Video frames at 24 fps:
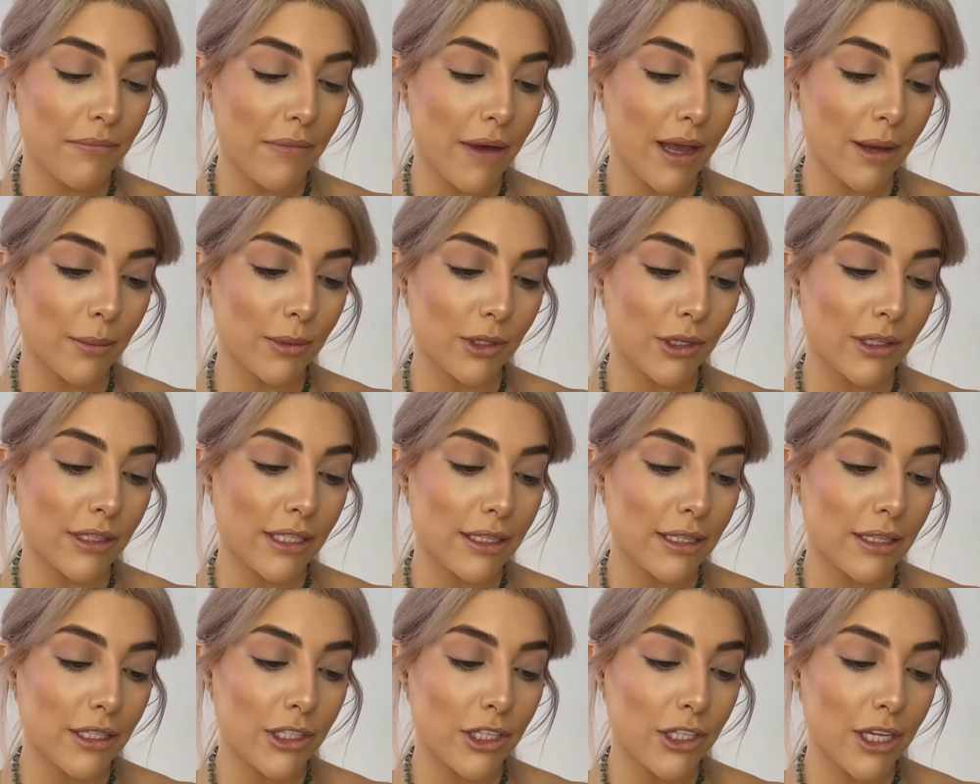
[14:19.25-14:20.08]
I'm
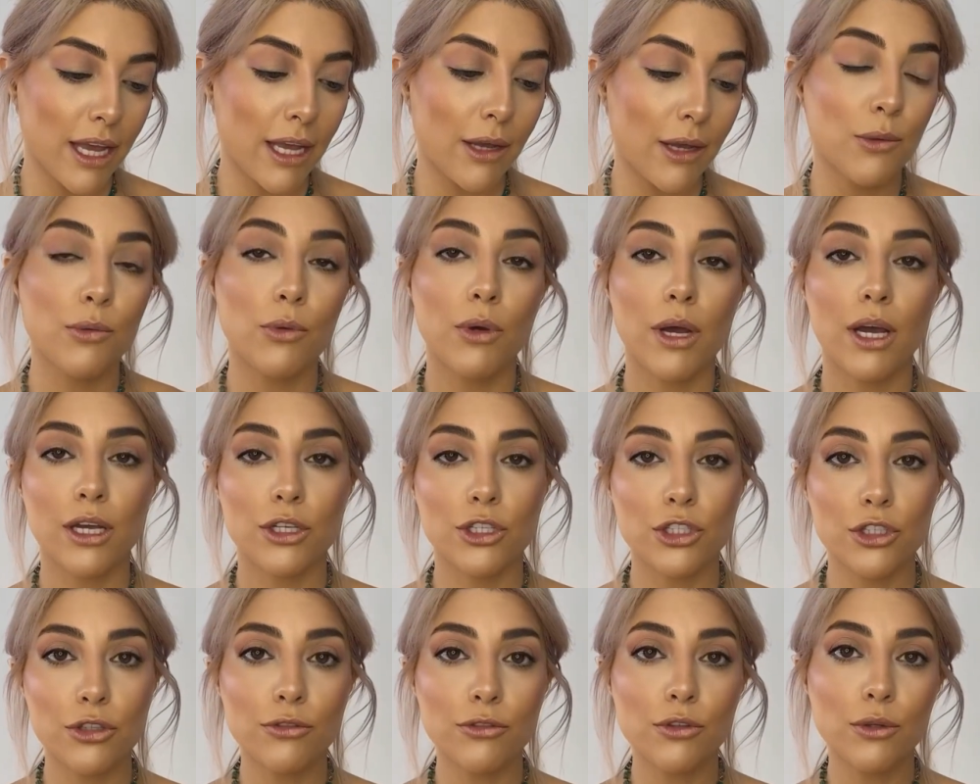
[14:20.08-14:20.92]
using the shade
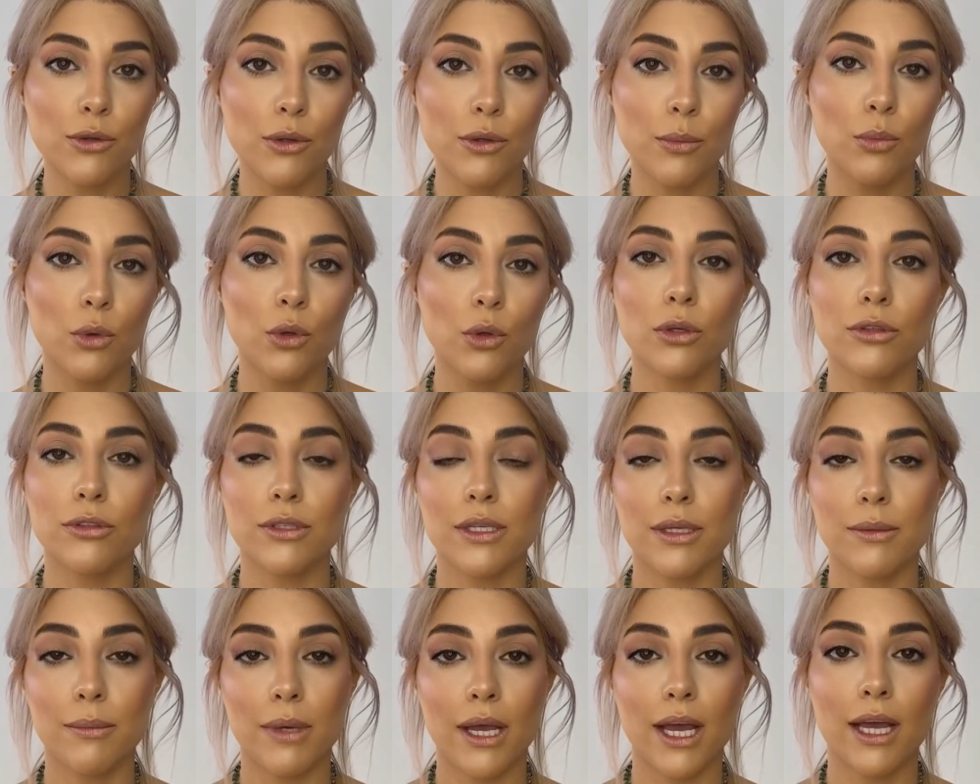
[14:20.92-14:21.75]
Rush from the
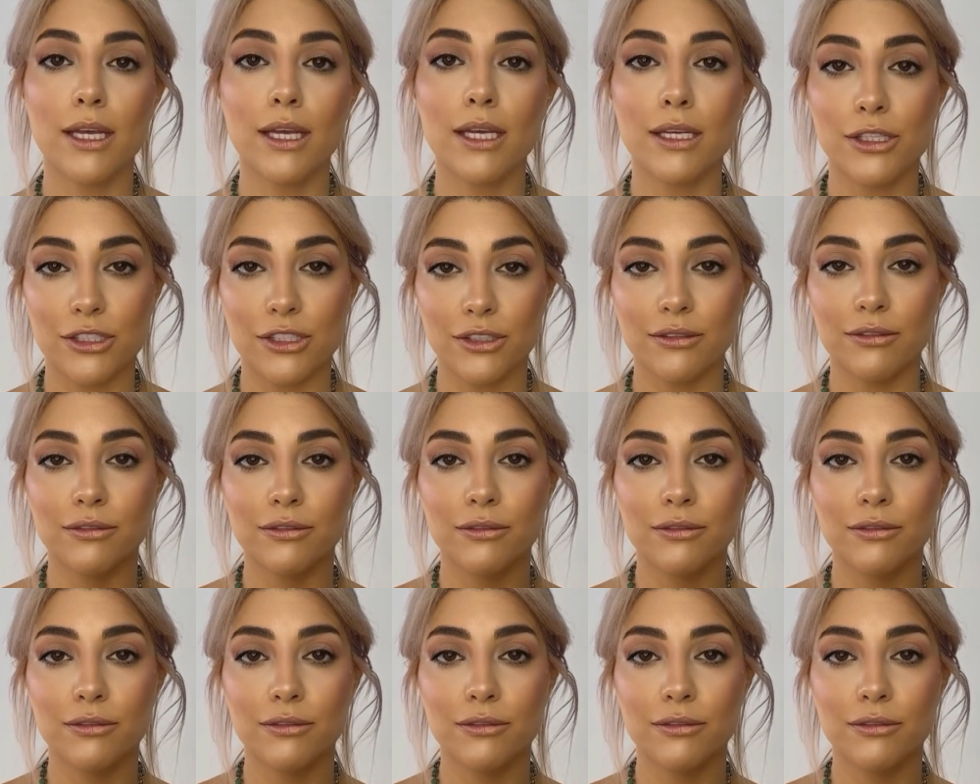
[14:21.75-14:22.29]
Morphe palette.